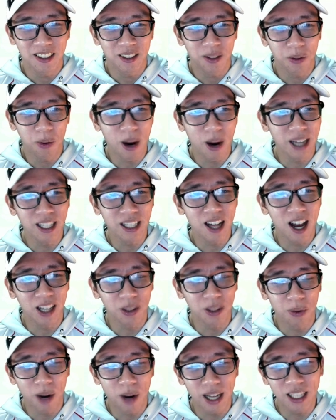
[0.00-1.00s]
why
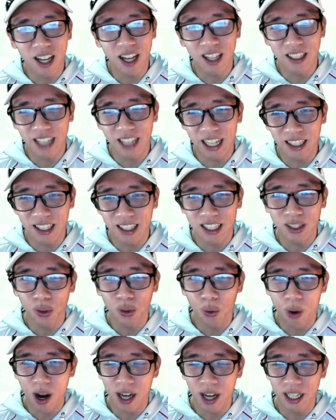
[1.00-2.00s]
not? Why not get this
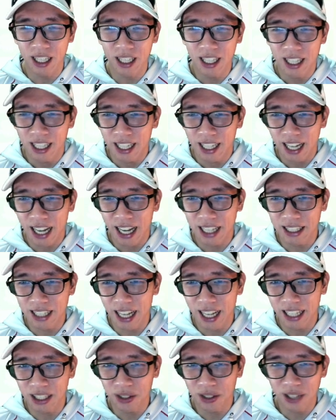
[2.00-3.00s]
one? And
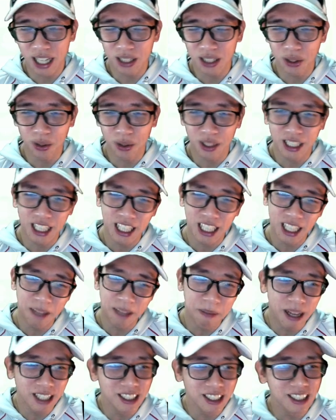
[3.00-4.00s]
then you get to
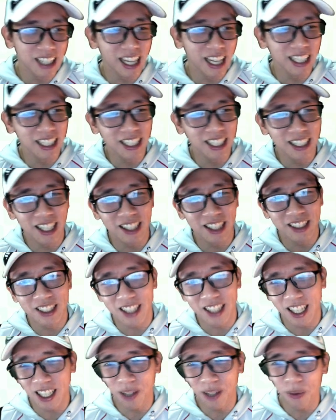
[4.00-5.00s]
keep extending that
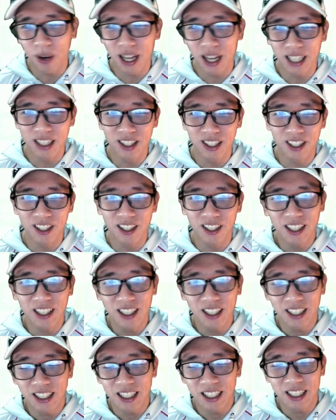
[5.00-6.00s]
sunny weather.
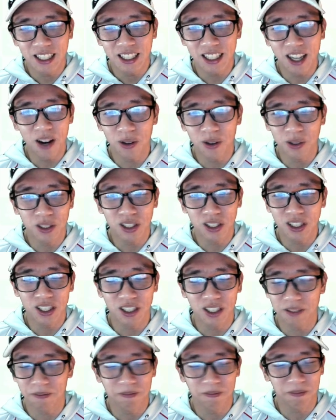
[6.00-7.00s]
You know,
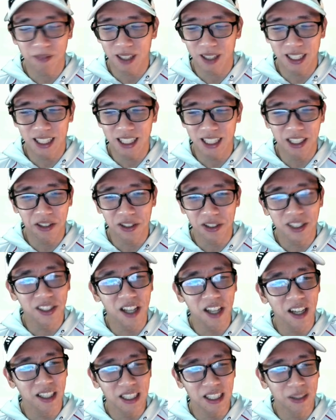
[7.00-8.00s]
your
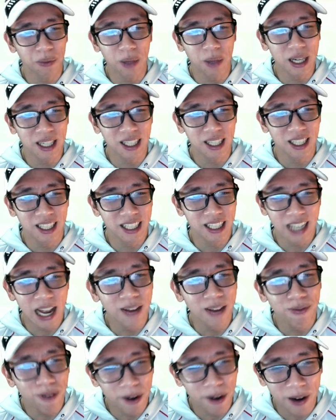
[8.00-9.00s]
sun will
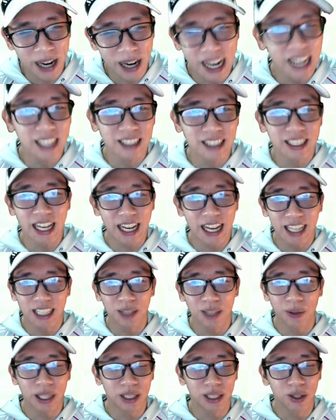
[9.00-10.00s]
never end
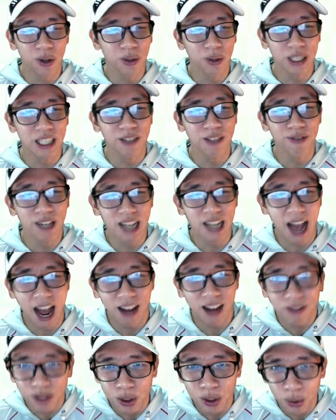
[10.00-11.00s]
anyway. You don't even
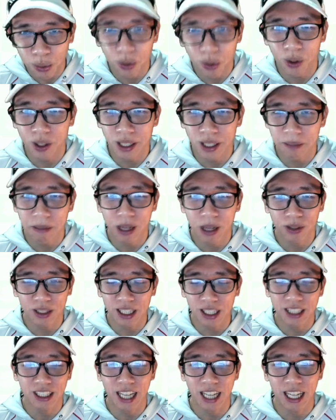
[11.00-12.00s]
have to worry about
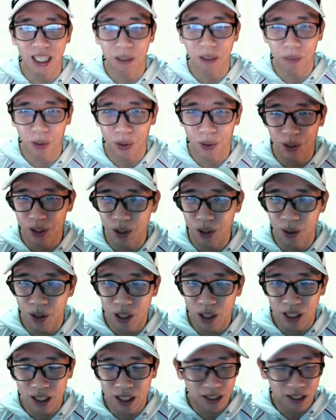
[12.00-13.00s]
this anymore. So
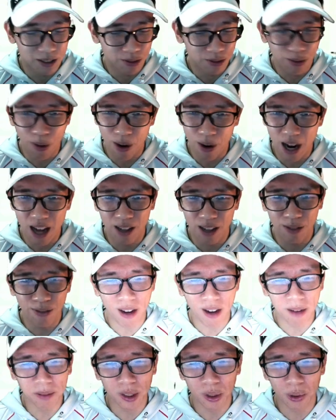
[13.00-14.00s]
4 out of
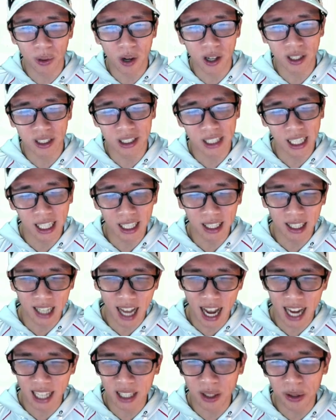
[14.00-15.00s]
5 solar sync,
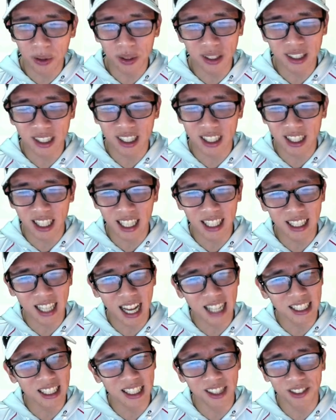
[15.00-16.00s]
I don't think
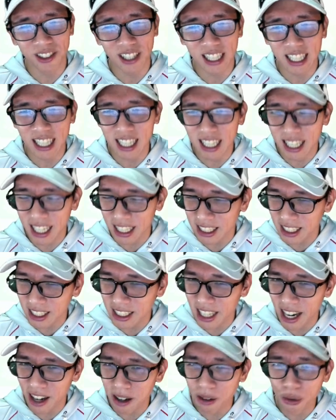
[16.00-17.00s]
that's really
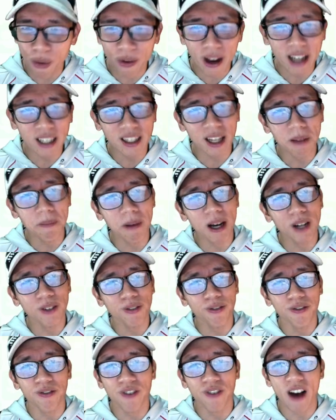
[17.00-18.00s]
necessary. What about
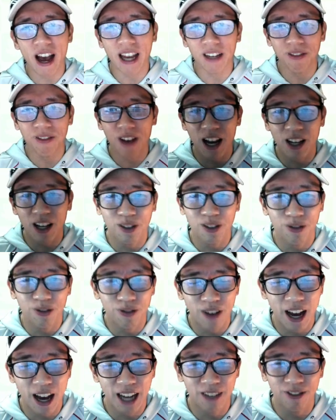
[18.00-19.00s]
5 out of
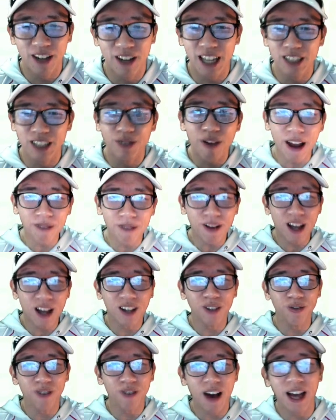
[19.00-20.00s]
5? Guys, 5 out
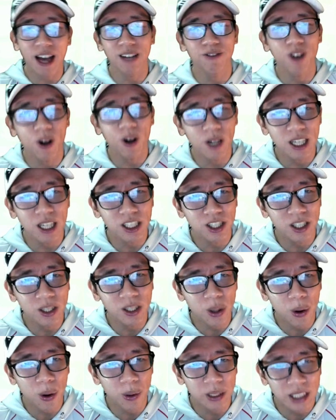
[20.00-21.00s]
of 5, collision
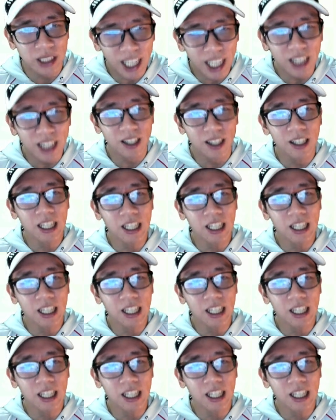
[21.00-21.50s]
course hit.